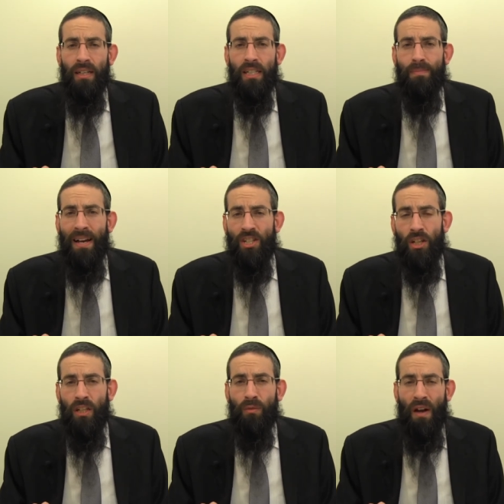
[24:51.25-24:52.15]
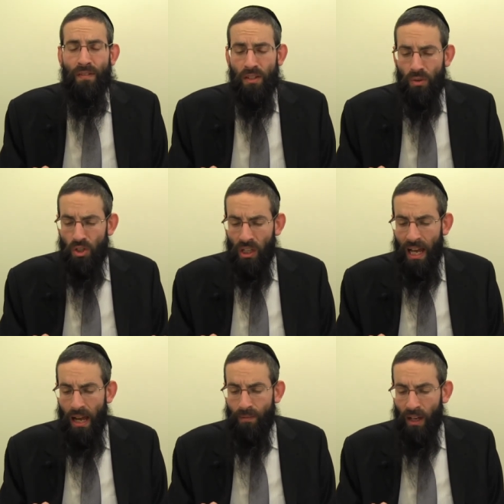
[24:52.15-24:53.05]
is mentioned in reference to
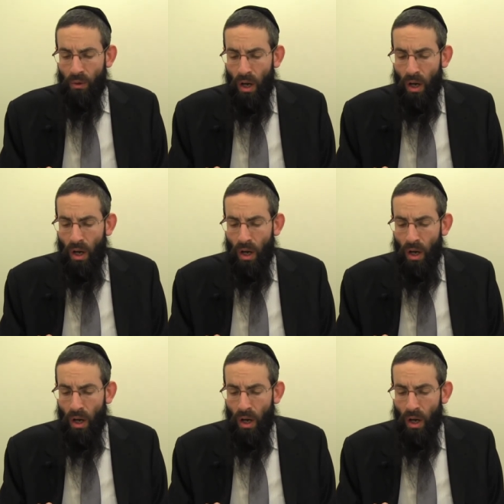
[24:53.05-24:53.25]
Yerushalayim.